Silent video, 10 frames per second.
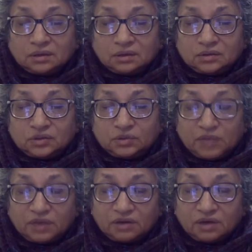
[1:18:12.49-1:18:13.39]

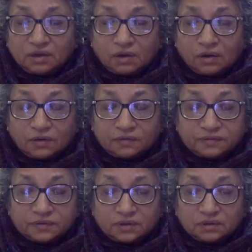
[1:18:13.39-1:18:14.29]
chimera of
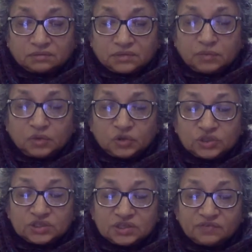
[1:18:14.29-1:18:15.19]

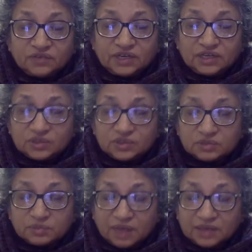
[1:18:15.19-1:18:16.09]
emotions and feelings which
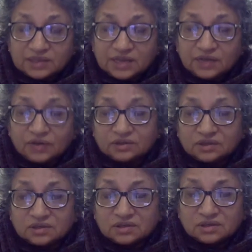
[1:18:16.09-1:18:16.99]
backslide on
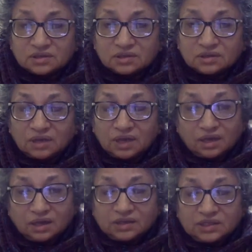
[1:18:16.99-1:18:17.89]
this.
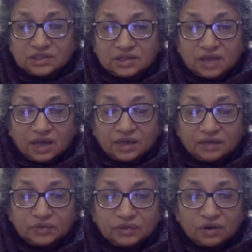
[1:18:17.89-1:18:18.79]
At least I
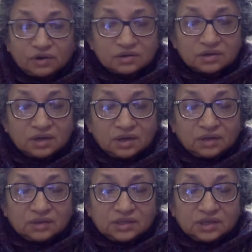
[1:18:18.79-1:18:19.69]
would not
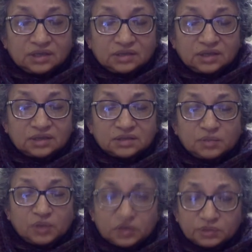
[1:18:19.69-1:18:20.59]
say that it's
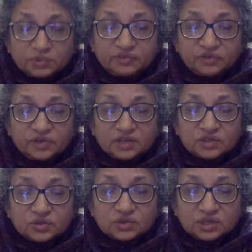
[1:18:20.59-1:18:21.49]
possible for us
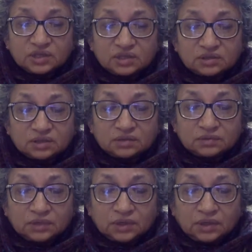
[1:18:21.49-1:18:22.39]
to say that
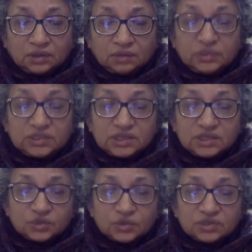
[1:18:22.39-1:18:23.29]
we say
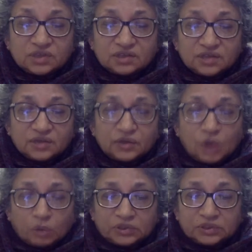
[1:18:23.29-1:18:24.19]
suicides are
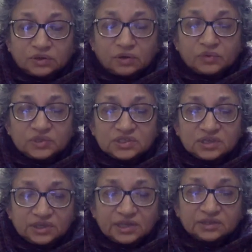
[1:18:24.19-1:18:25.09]
normal or we say
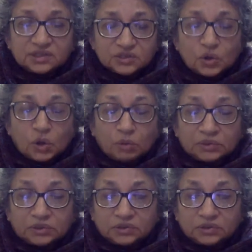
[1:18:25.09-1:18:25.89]
death is normal.